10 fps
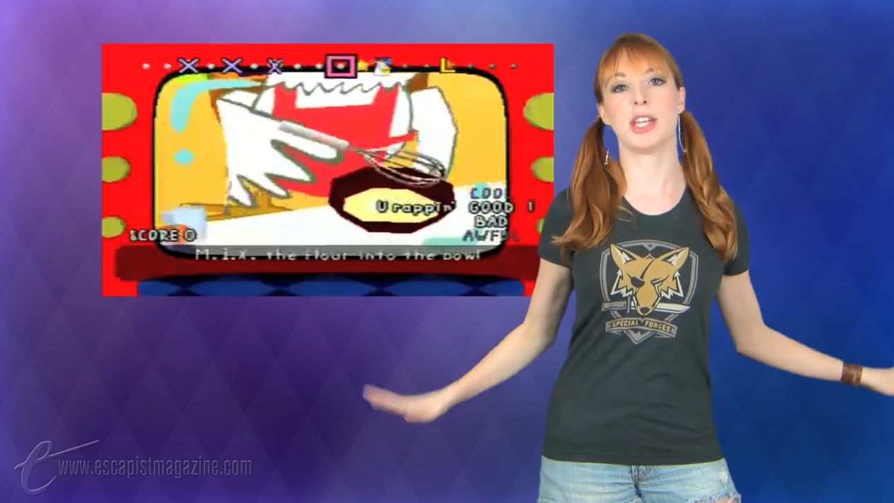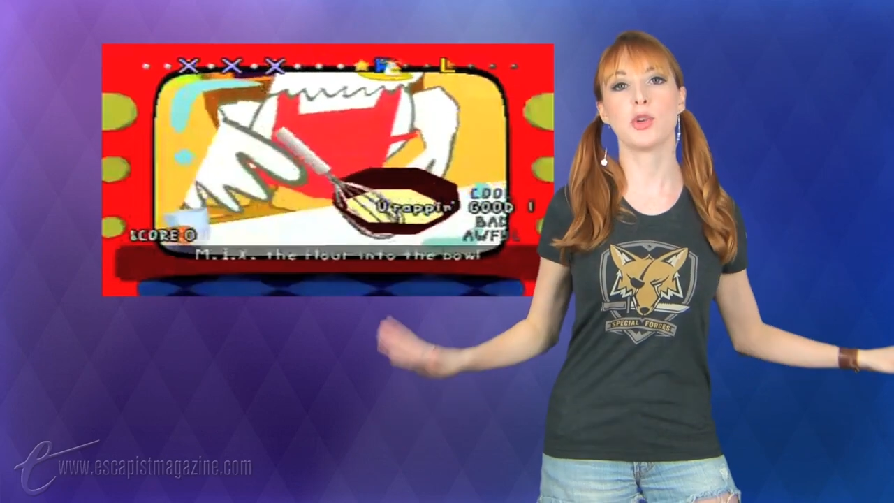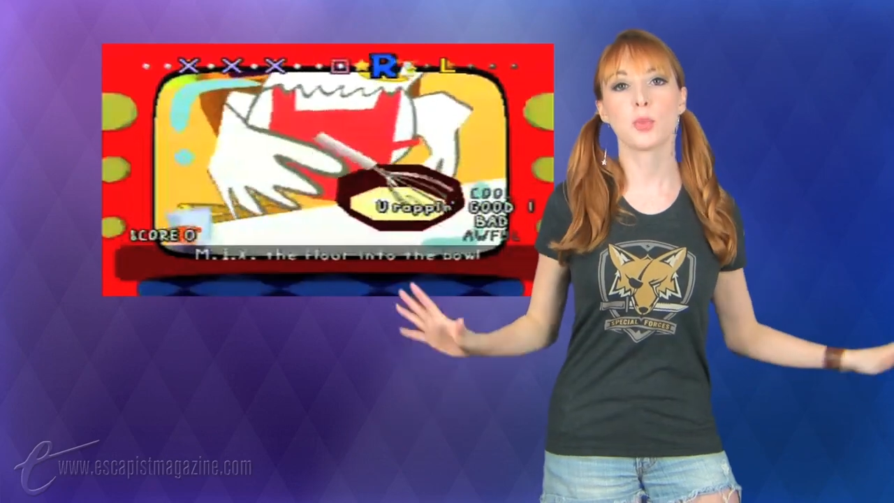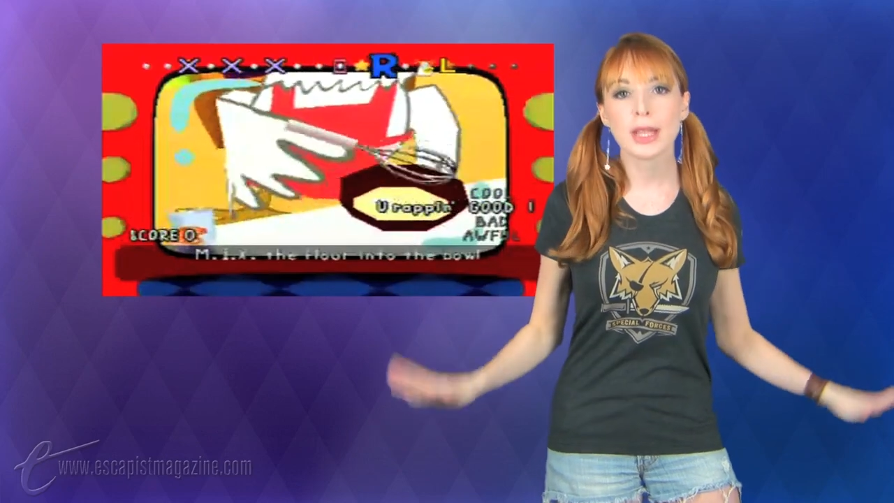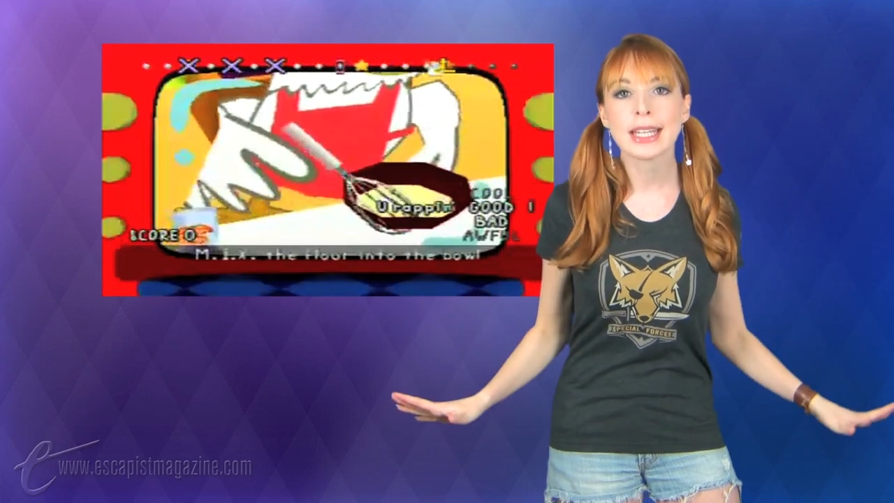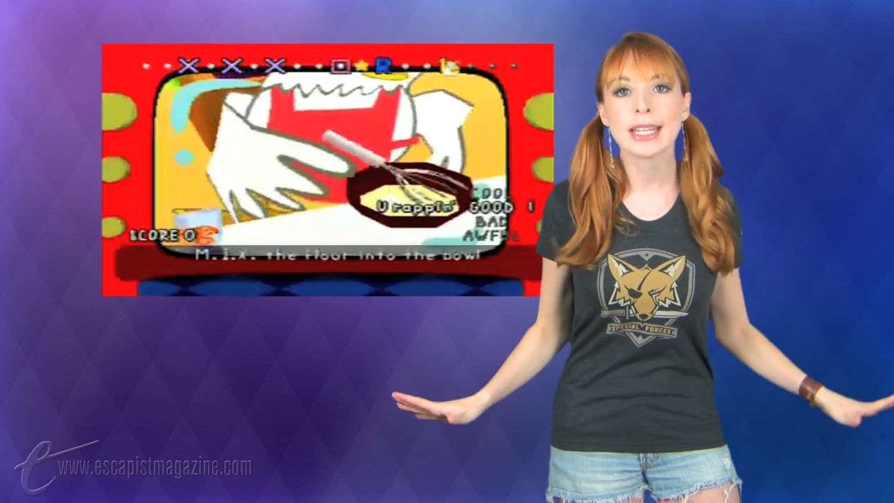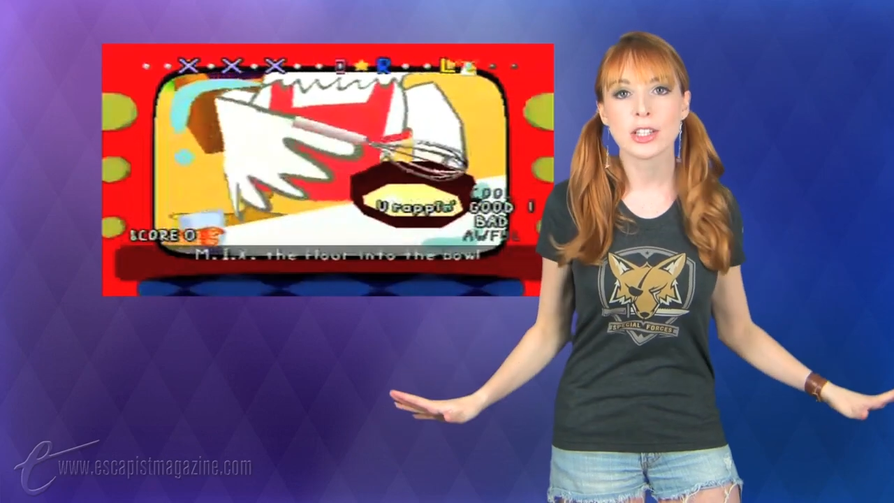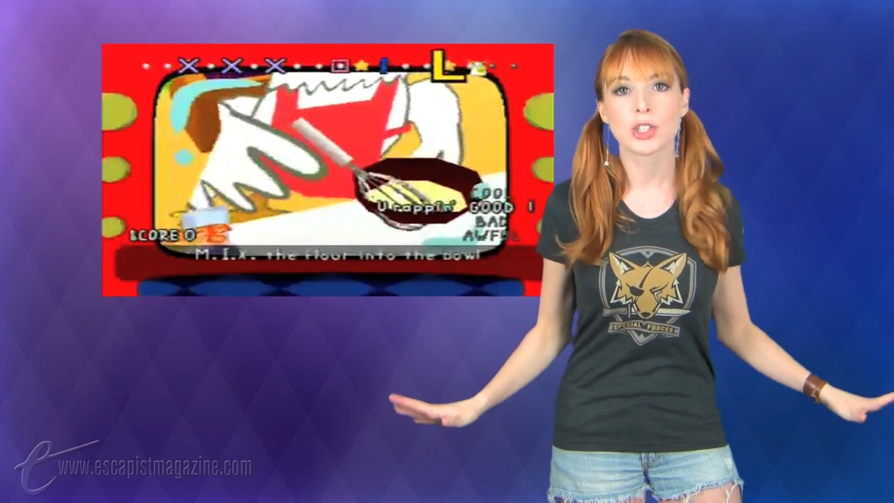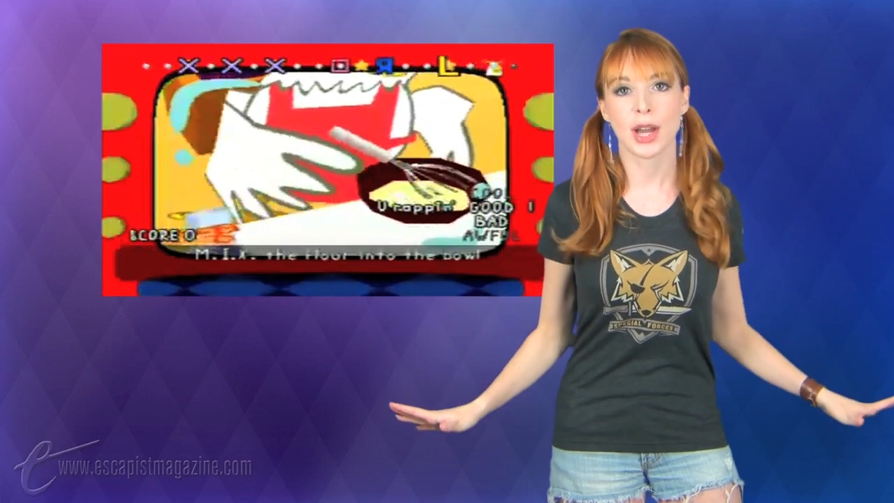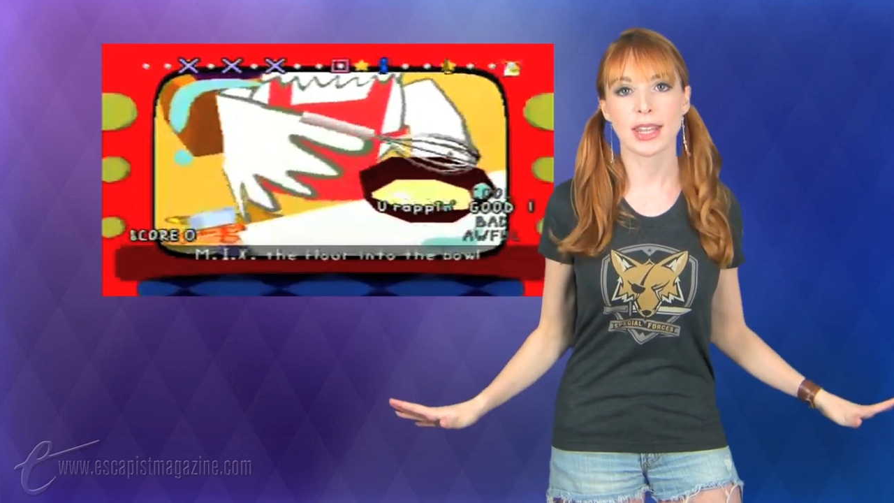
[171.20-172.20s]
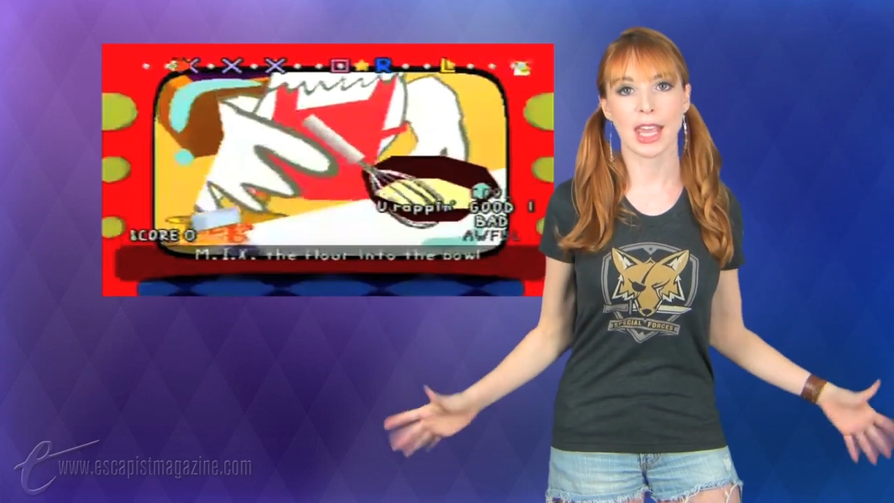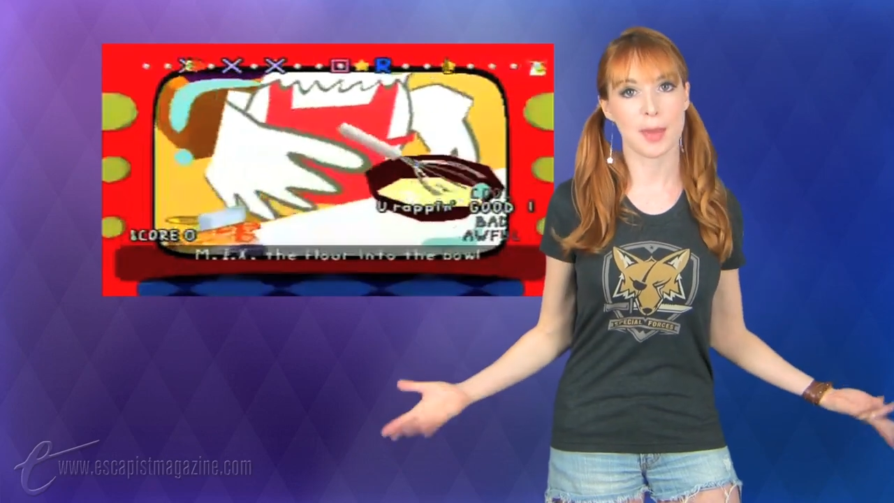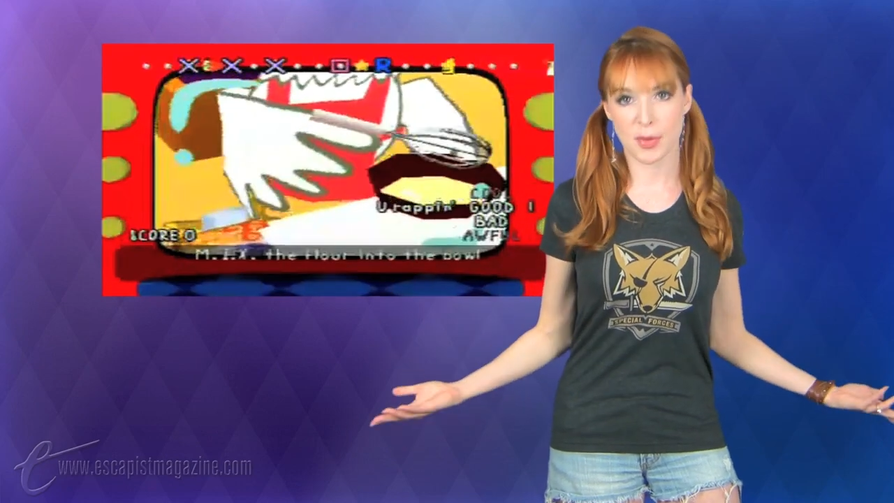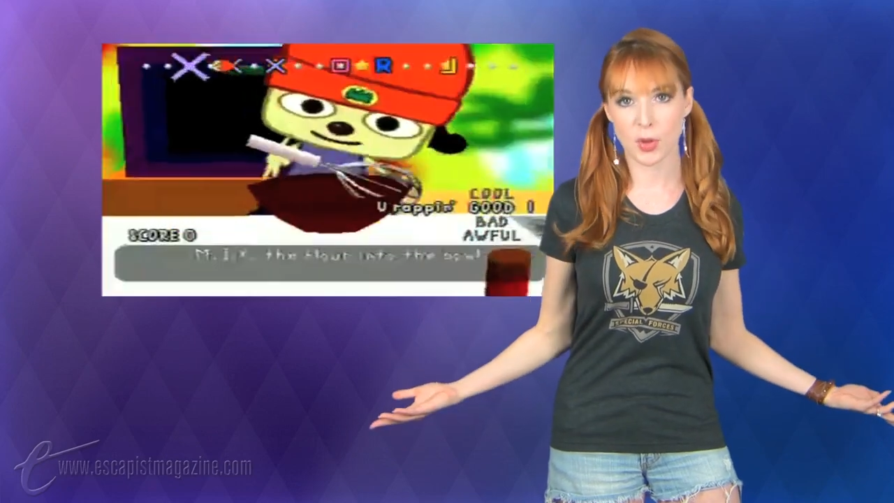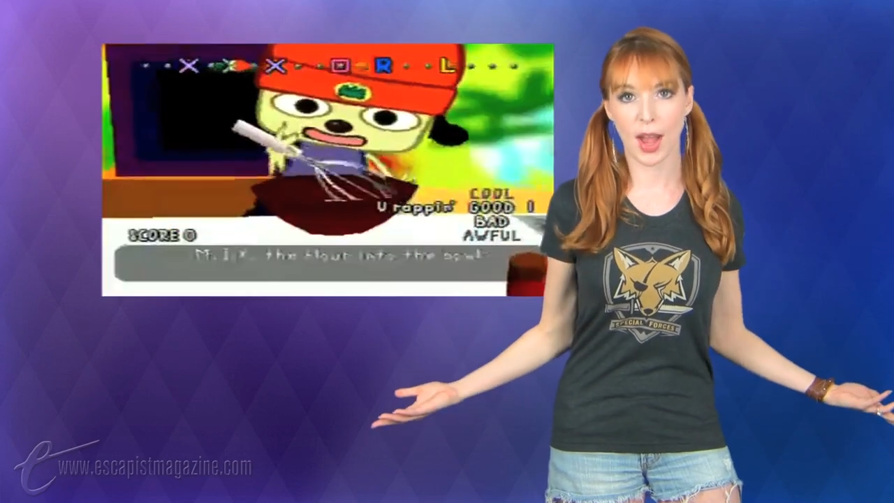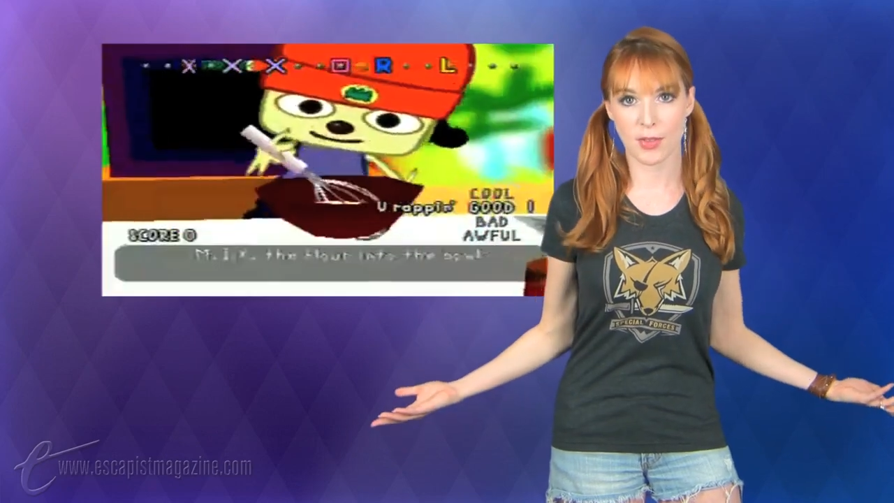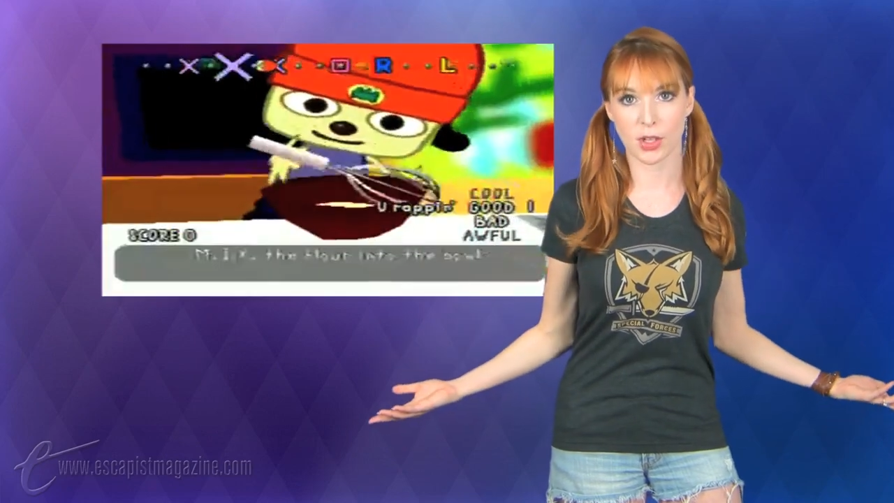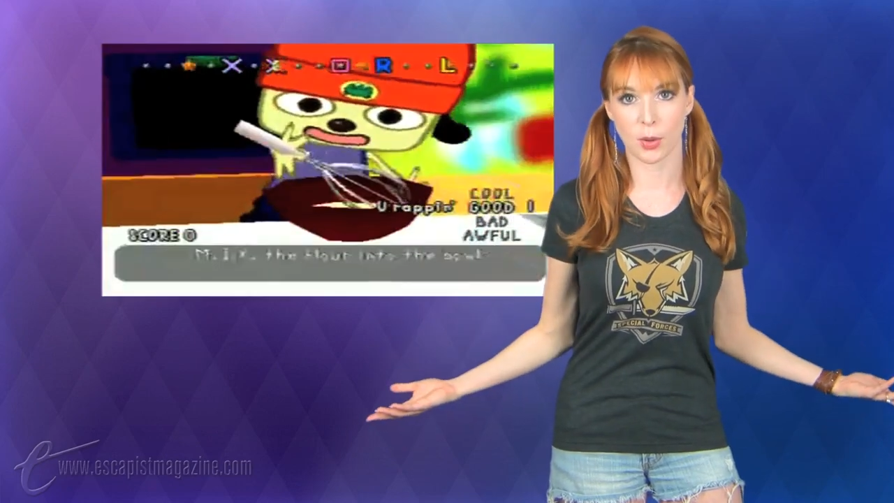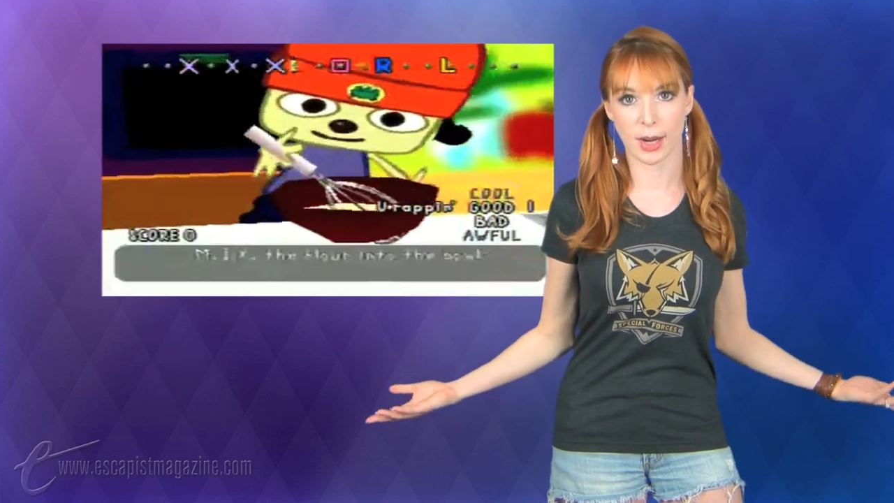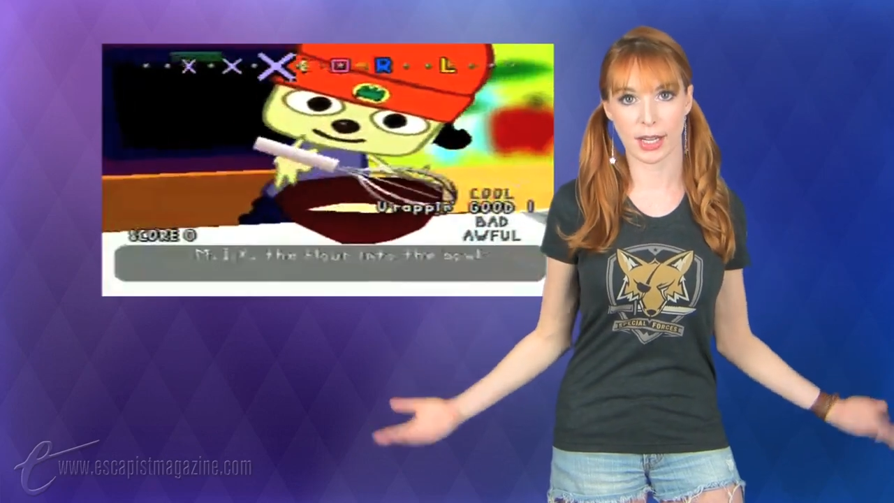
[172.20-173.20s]
and you really need to try the game if you
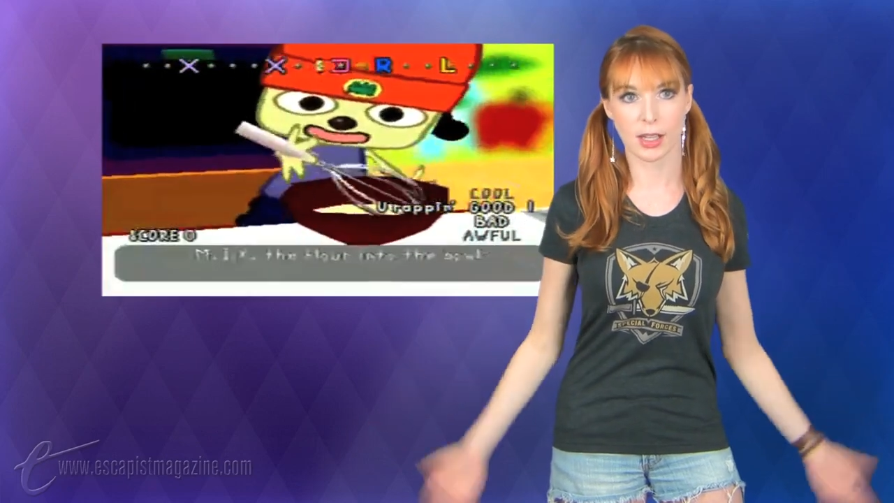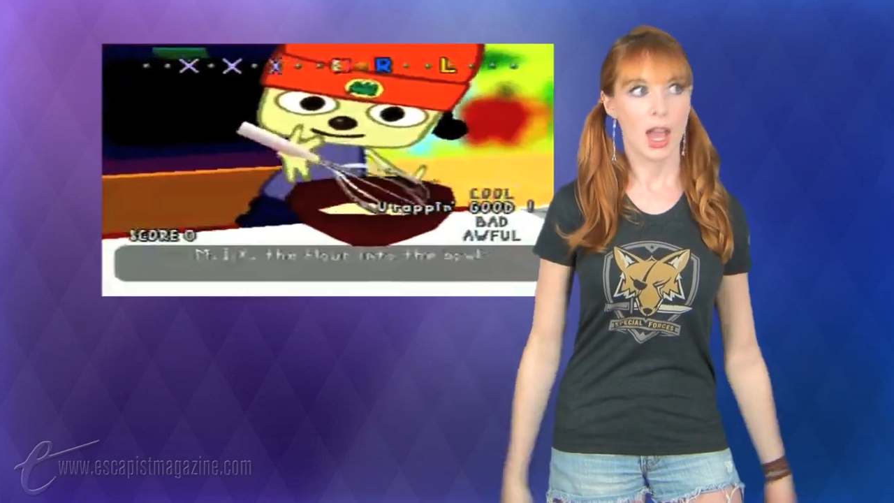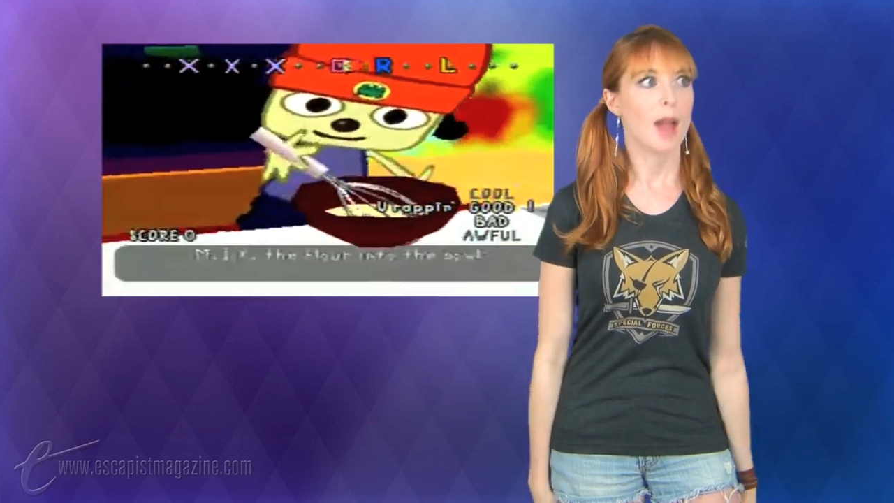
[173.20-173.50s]
haven't already.